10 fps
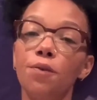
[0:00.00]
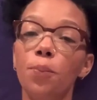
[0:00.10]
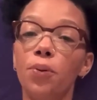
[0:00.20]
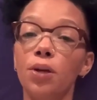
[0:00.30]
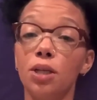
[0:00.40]
you
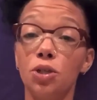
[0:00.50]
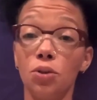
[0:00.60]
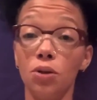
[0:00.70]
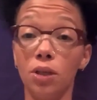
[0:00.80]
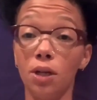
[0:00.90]
only owe
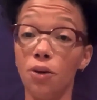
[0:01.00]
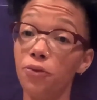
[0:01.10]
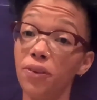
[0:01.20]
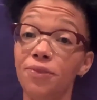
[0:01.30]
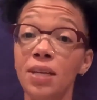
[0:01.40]

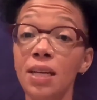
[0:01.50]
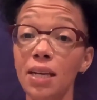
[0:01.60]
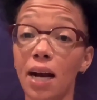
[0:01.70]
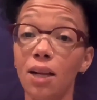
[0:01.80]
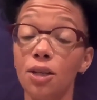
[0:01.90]
$15,
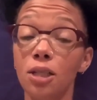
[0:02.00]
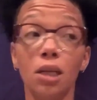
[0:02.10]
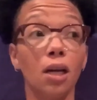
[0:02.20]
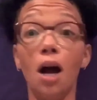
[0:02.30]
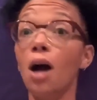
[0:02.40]
oh
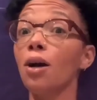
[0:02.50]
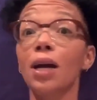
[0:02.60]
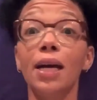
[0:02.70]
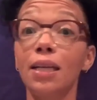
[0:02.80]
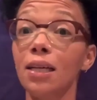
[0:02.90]
great, ding,
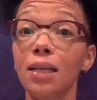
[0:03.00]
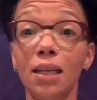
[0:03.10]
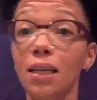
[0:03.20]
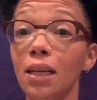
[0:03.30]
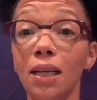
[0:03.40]
ding, ding, ding,
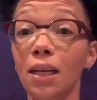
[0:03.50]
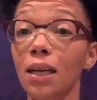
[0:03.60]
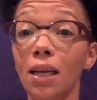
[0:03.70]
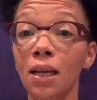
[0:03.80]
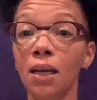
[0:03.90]
ding.
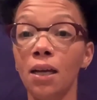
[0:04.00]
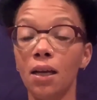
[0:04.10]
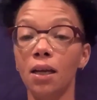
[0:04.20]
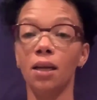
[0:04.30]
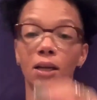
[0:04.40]

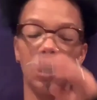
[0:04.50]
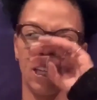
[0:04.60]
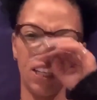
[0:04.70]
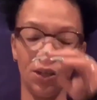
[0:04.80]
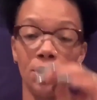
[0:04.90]
You're
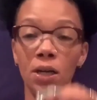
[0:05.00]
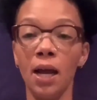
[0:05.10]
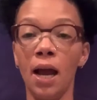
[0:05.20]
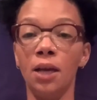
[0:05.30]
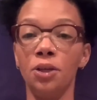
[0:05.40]
not
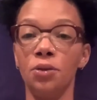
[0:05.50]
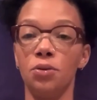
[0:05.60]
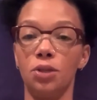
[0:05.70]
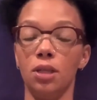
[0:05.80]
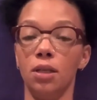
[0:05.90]
using,
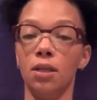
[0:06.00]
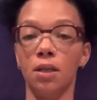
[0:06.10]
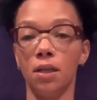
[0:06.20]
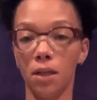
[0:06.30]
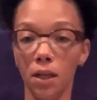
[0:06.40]

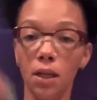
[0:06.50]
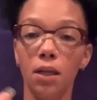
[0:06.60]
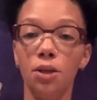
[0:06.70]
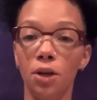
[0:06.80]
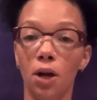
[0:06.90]

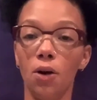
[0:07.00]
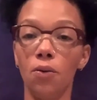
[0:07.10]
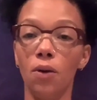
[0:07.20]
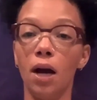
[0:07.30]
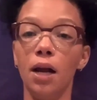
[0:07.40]
under
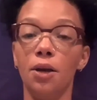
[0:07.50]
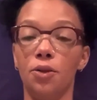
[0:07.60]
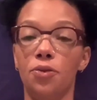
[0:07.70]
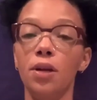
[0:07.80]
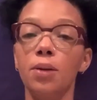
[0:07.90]

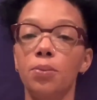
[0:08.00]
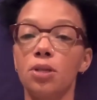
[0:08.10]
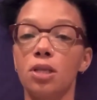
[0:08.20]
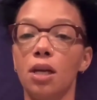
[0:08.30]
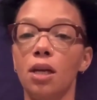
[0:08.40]
30%,
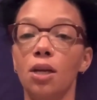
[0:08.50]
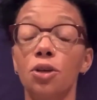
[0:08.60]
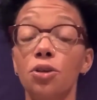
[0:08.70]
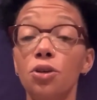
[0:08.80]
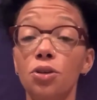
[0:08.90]
you're
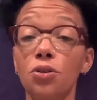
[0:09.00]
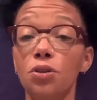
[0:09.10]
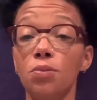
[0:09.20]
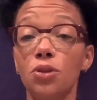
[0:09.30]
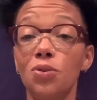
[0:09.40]
using
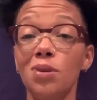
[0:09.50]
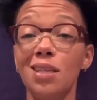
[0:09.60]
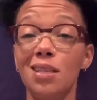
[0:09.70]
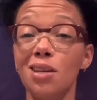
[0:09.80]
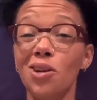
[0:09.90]
between 0
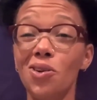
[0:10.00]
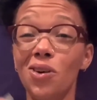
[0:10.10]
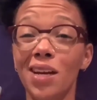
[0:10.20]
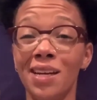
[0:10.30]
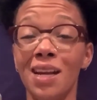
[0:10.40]
and
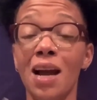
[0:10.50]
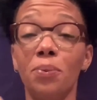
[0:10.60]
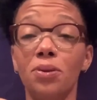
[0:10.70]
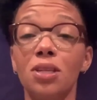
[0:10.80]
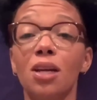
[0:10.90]
9%,
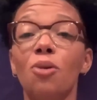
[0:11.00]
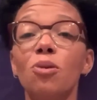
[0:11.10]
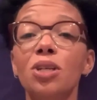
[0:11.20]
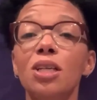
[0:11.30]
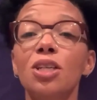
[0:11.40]
which is
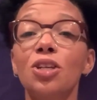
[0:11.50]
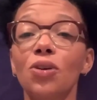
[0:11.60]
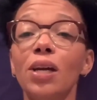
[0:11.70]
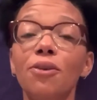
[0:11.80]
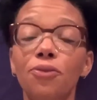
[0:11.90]
great for
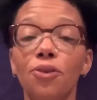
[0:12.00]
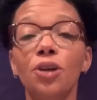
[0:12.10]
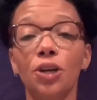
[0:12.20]
your credit.